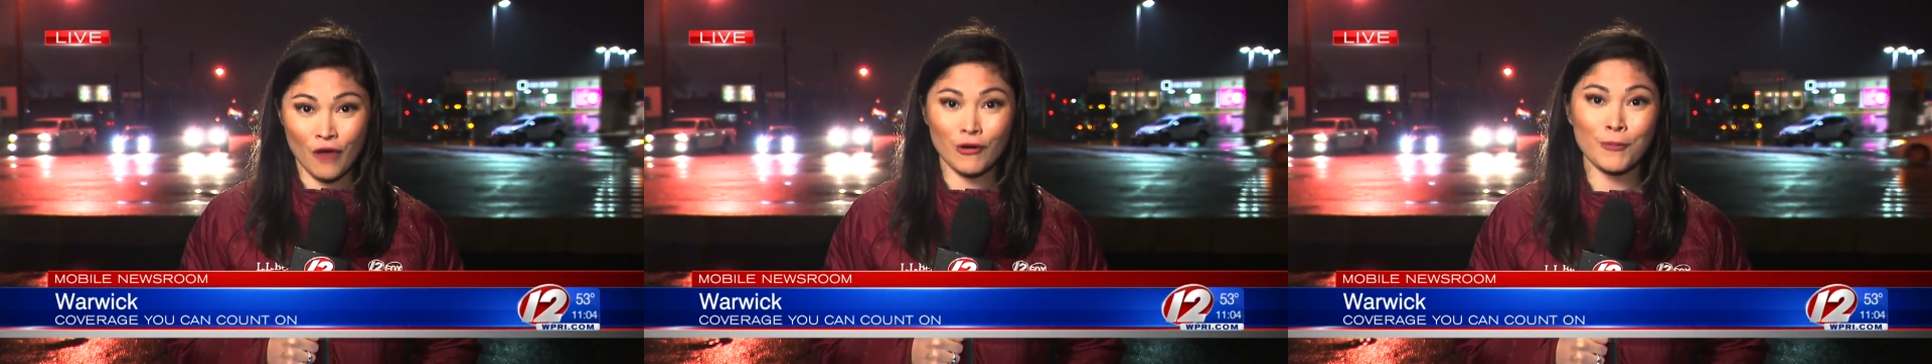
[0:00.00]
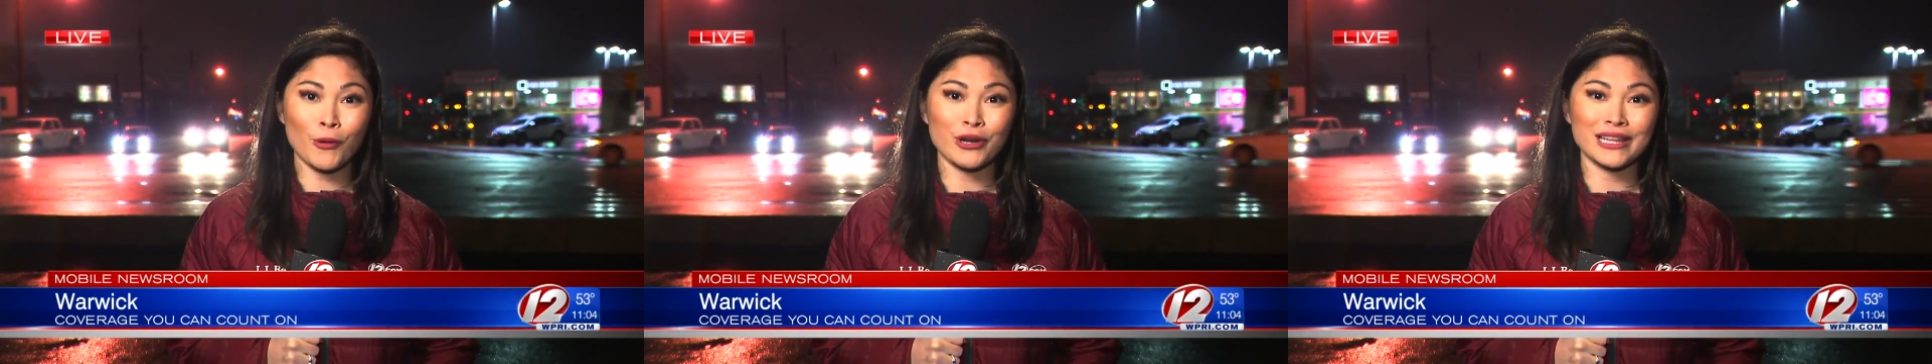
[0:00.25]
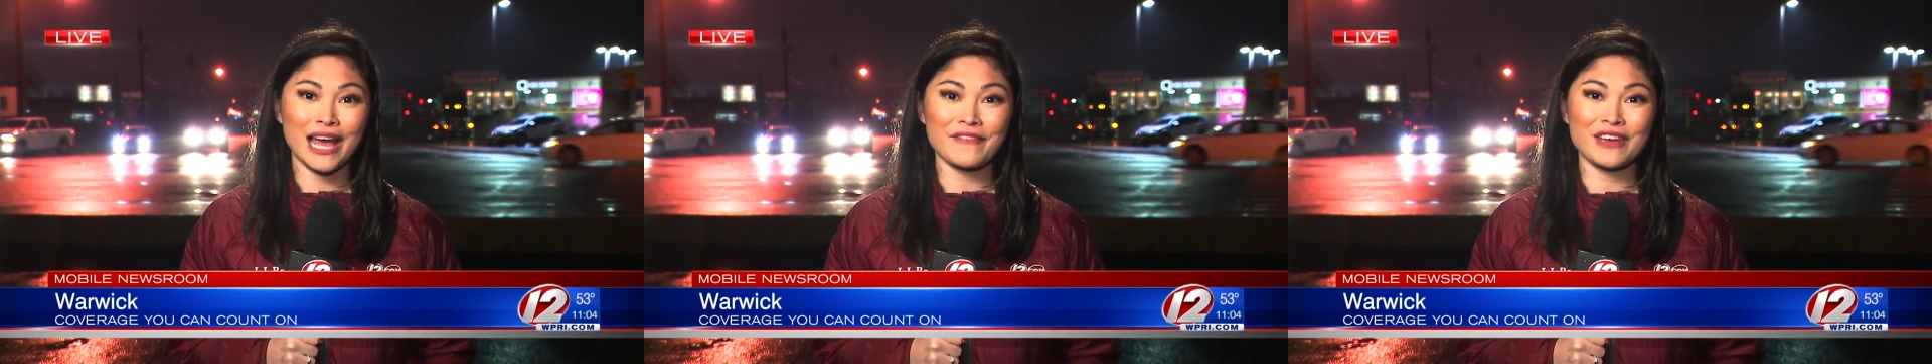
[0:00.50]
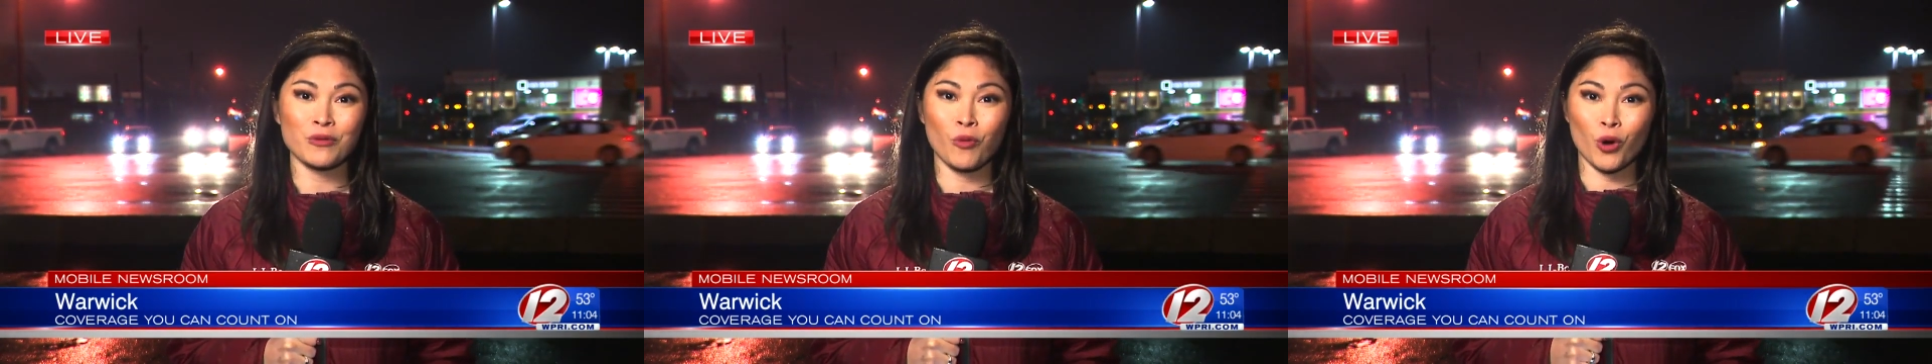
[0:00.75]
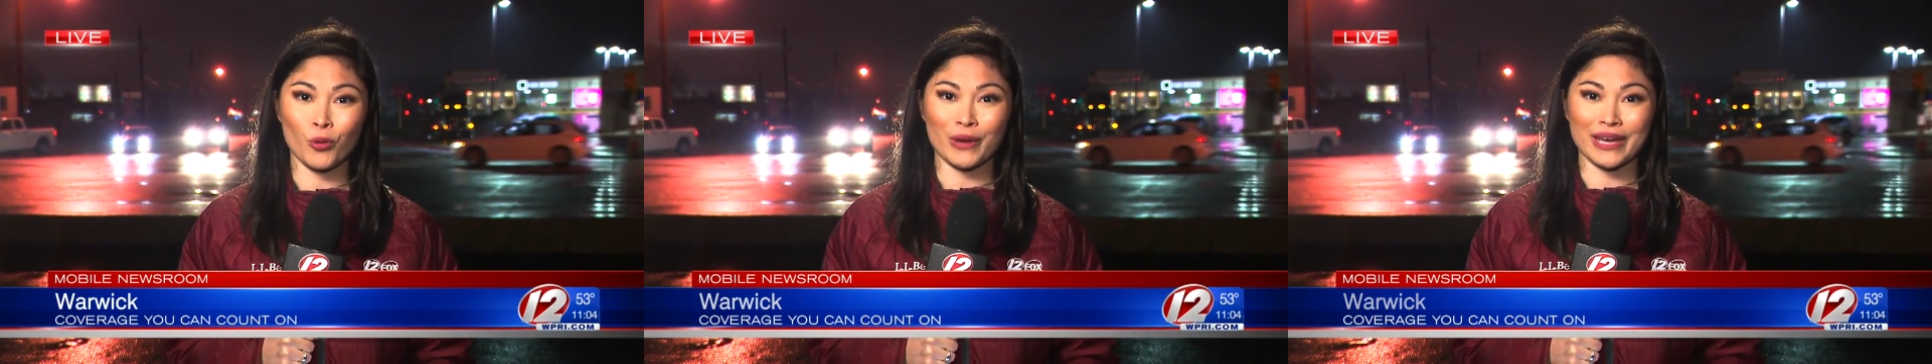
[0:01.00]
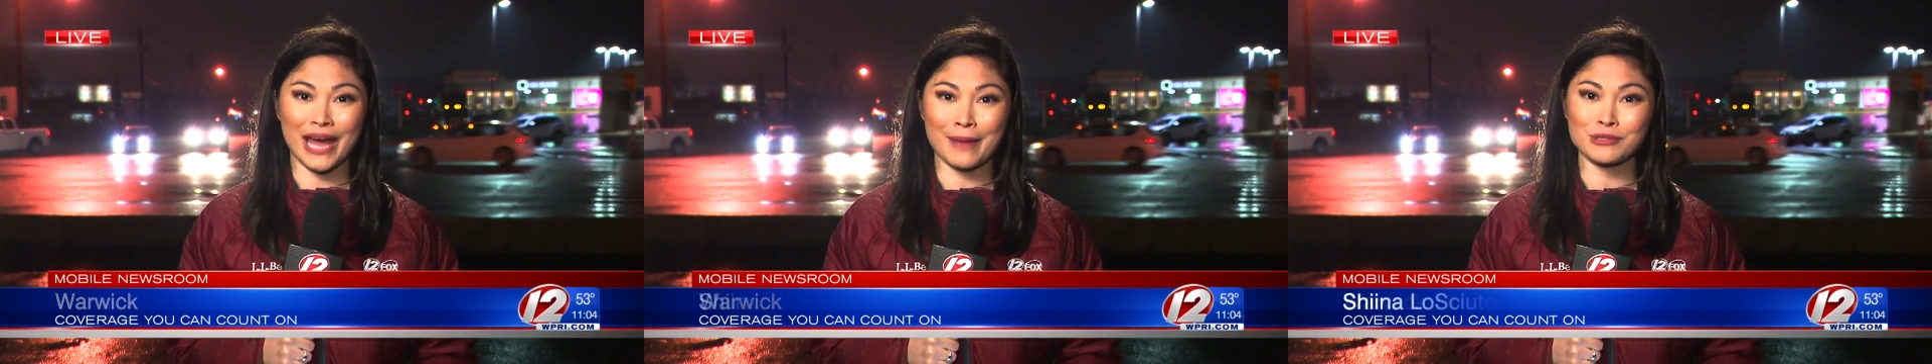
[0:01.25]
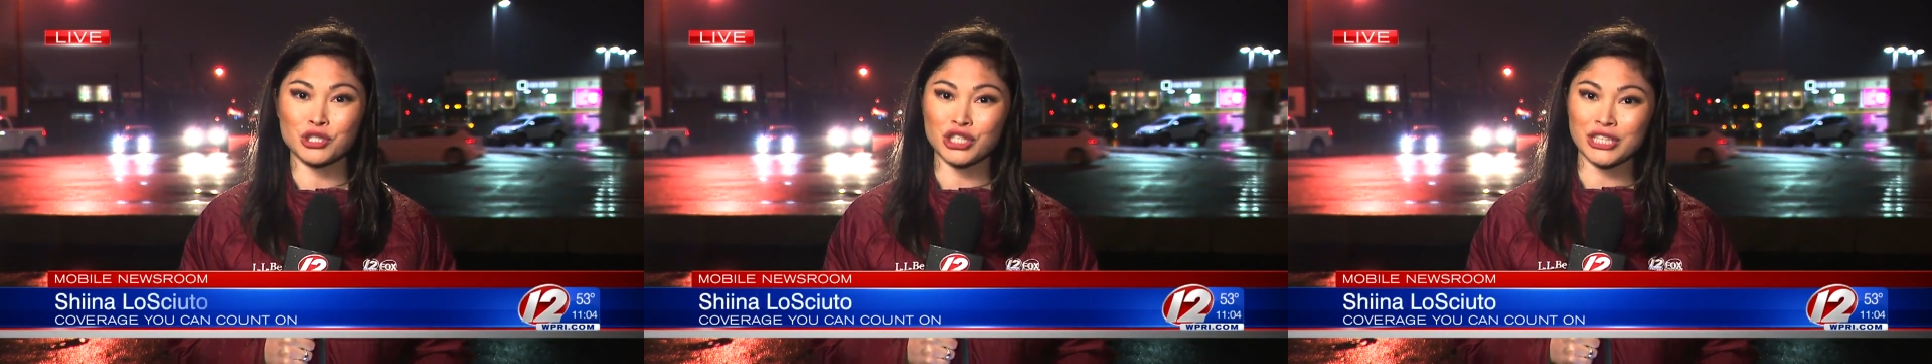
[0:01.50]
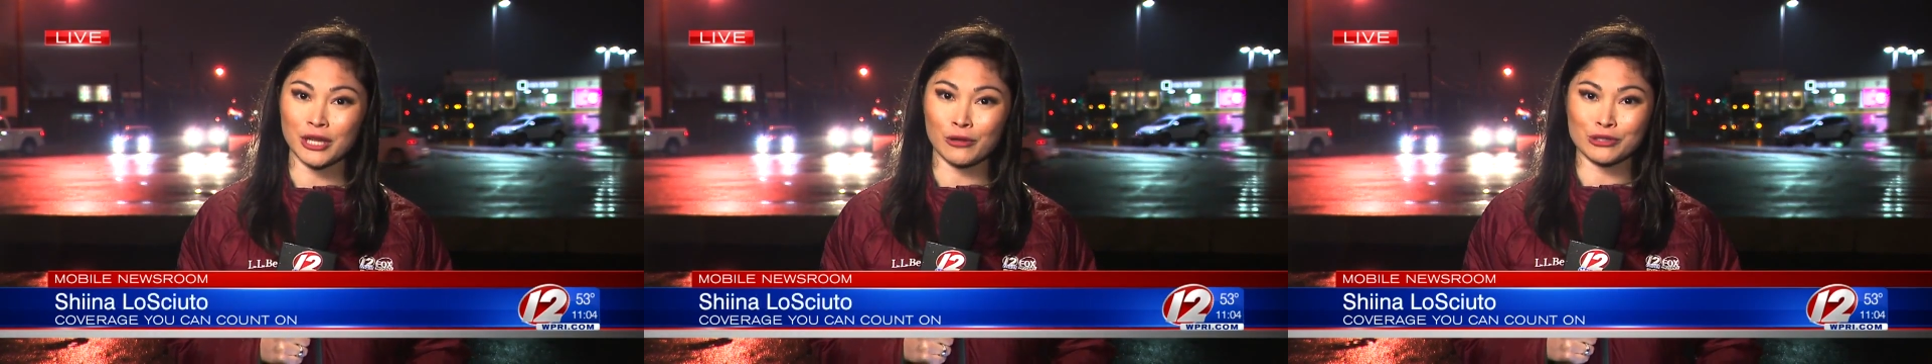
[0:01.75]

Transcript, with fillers: Reporting live in Warwick, I'm Sheena